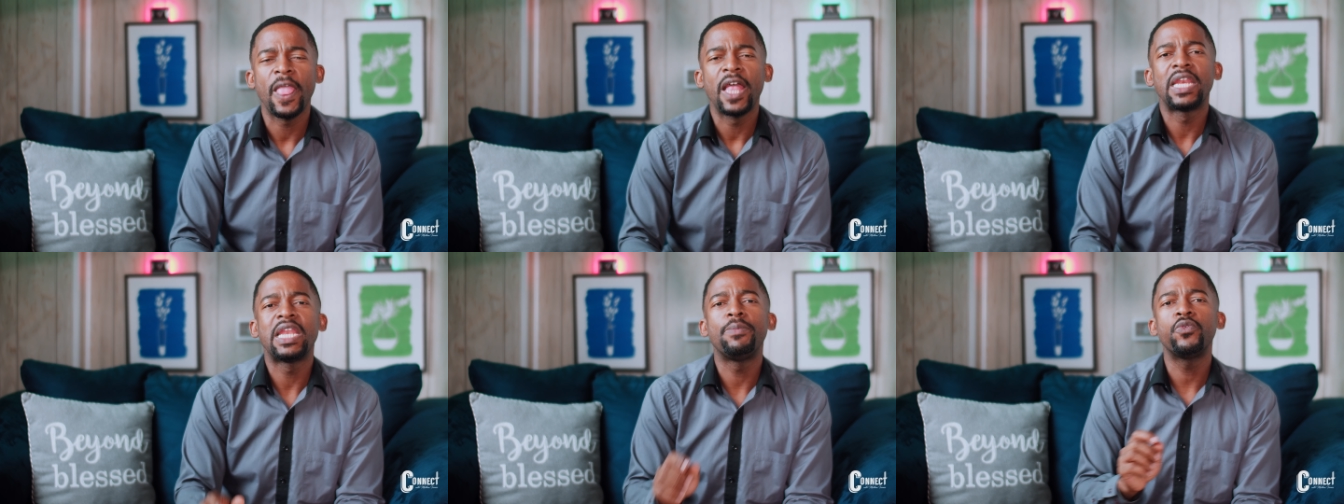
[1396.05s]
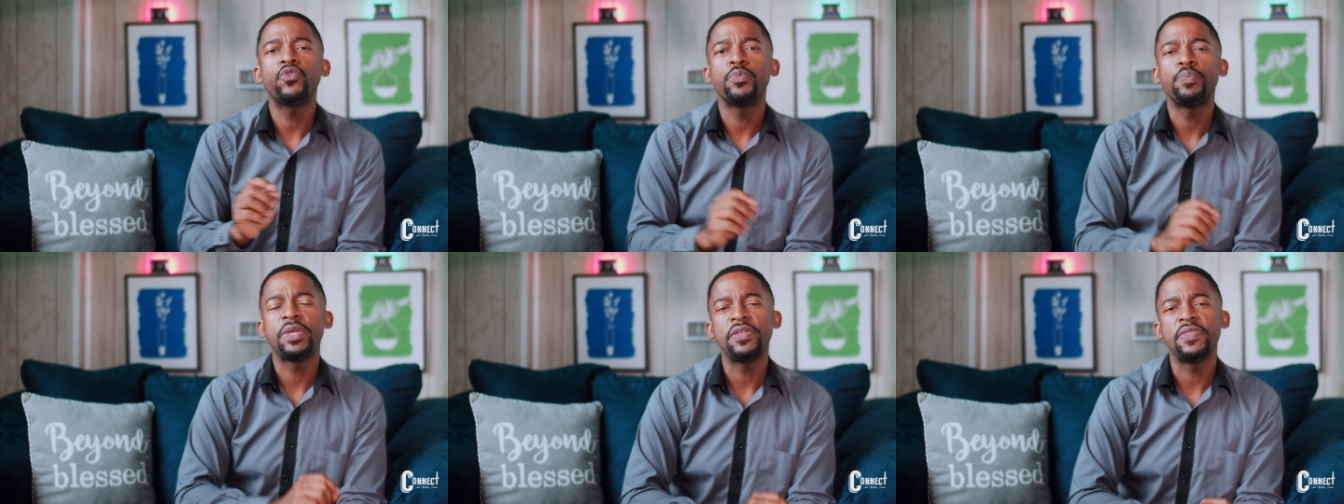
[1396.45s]
Let me
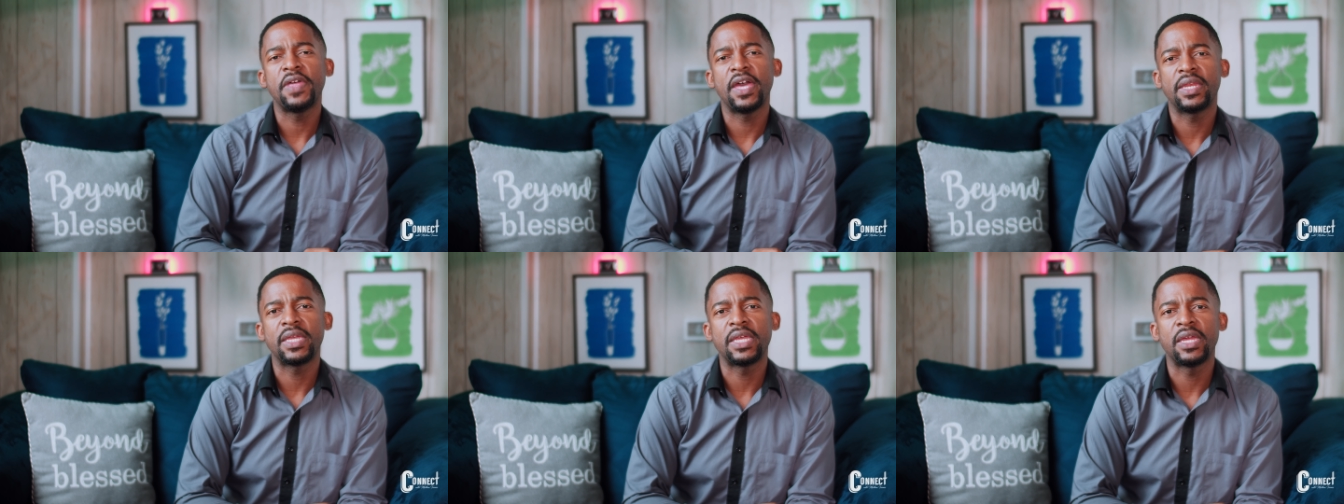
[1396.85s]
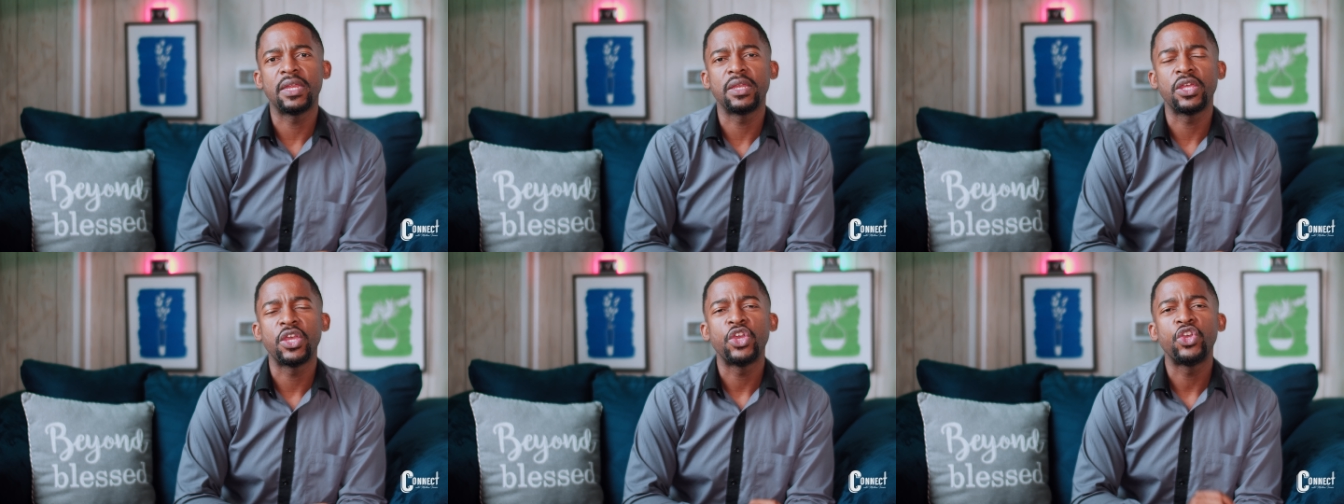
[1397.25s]
repeat that
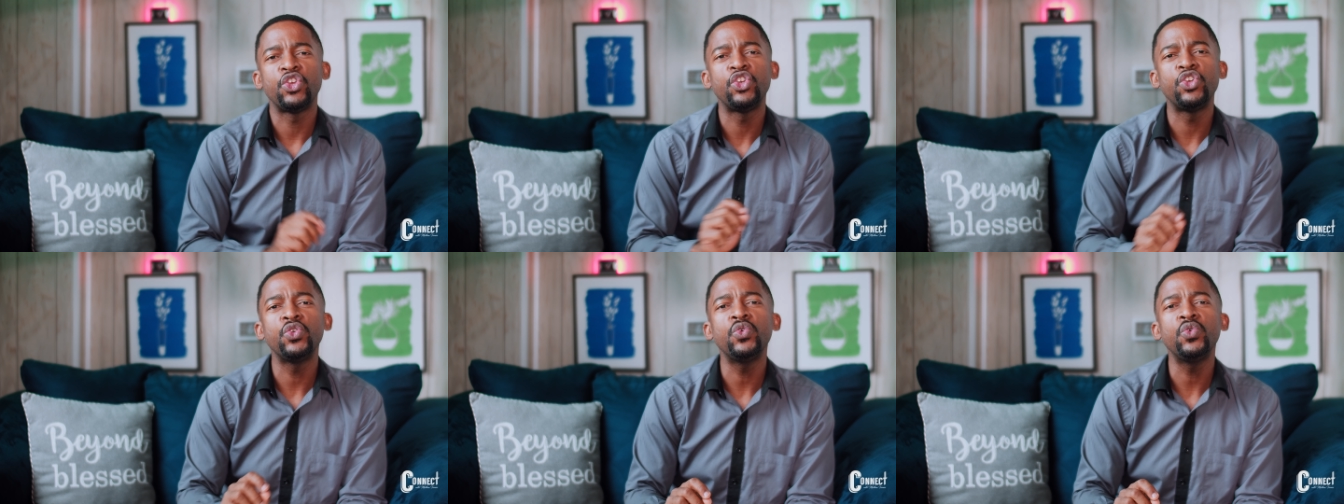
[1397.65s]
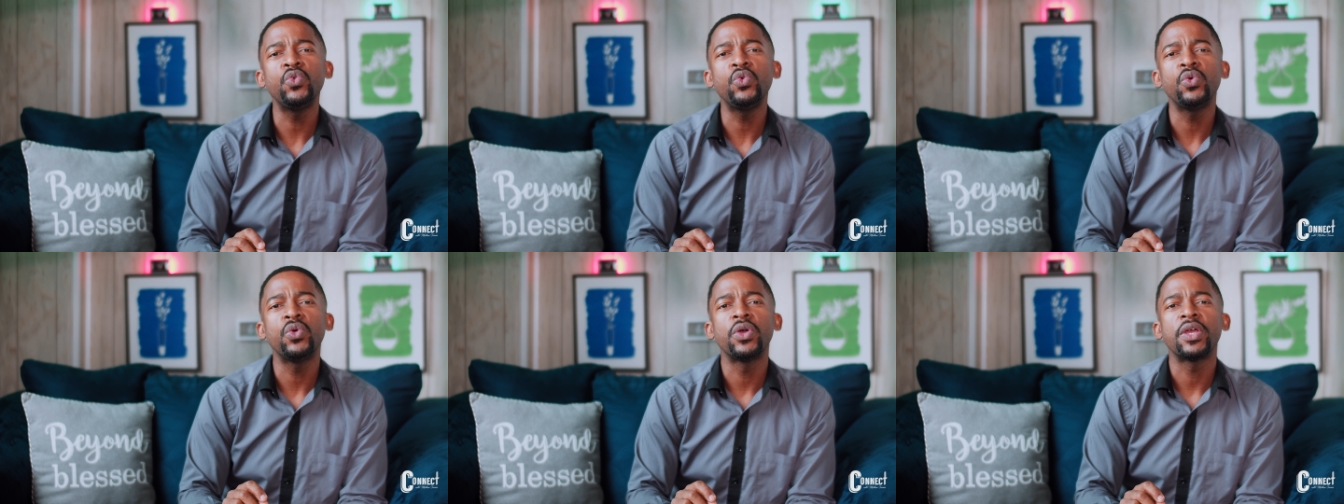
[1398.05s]
again.
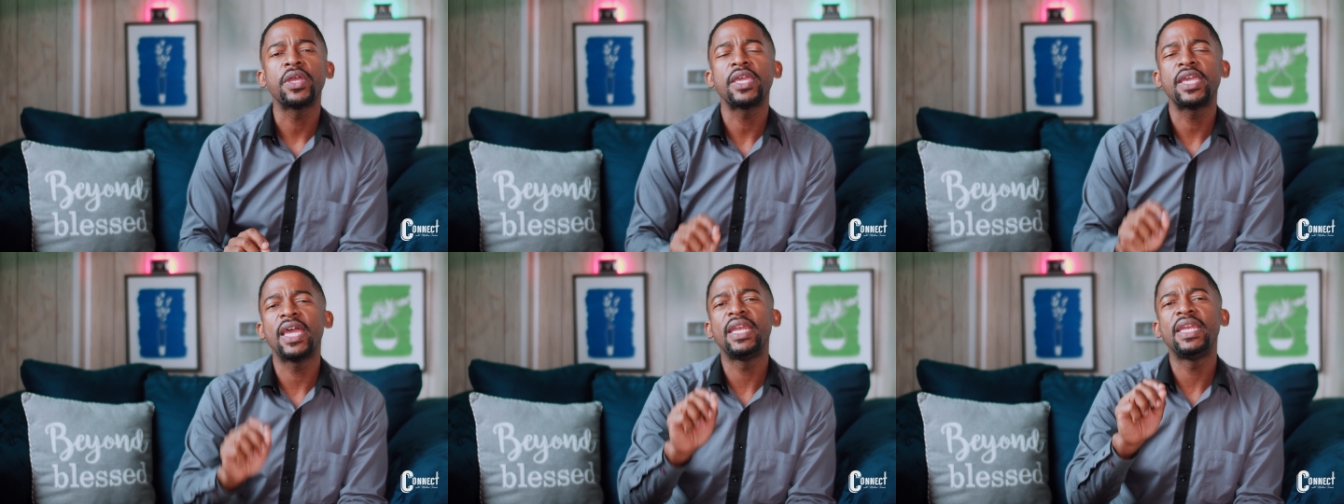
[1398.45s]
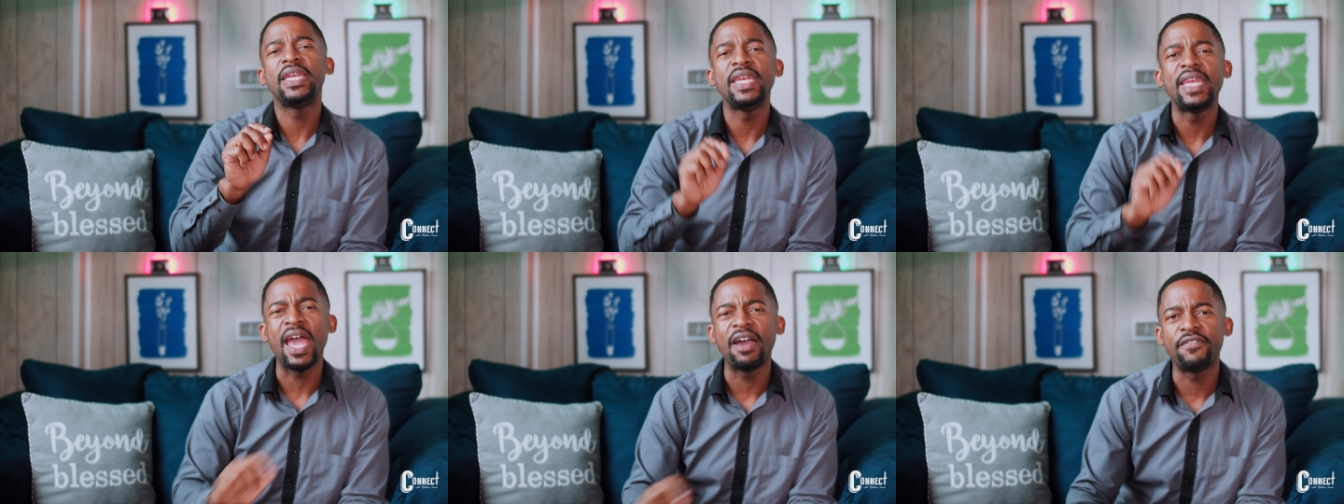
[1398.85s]
You
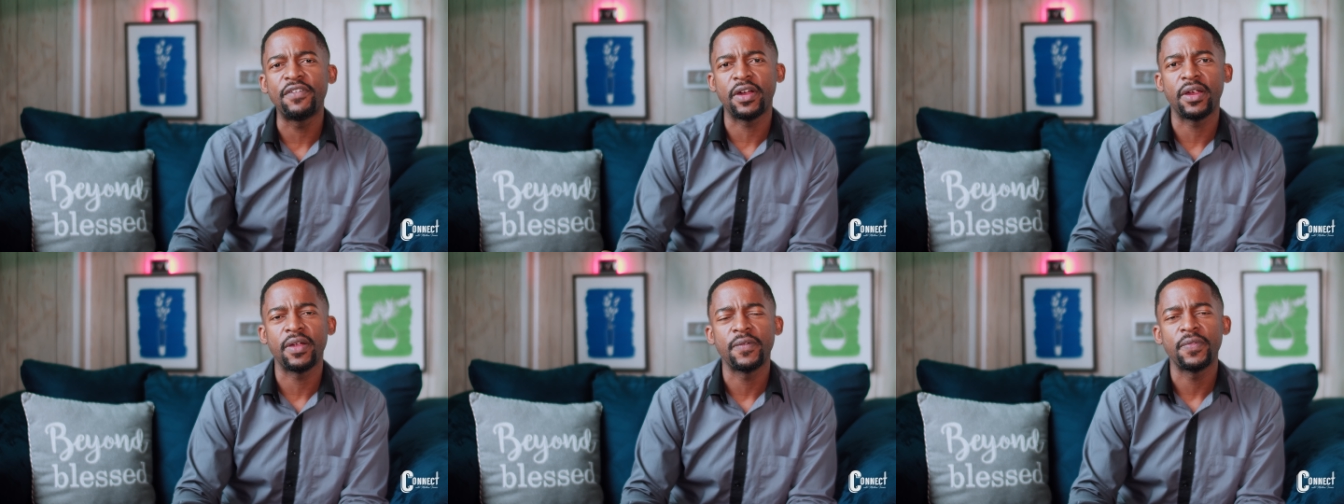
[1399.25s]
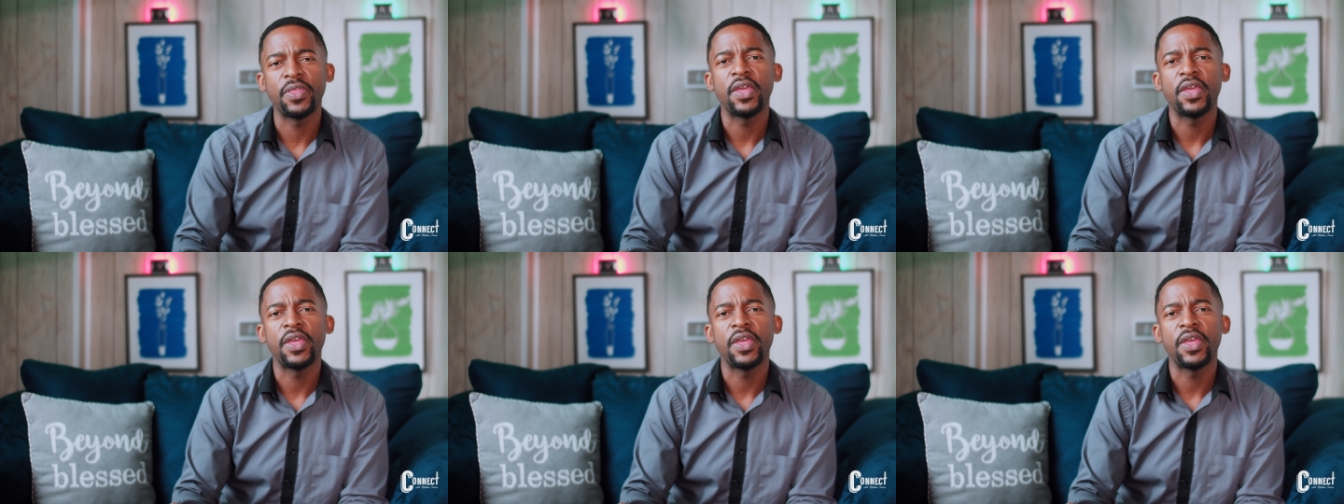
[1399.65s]
can never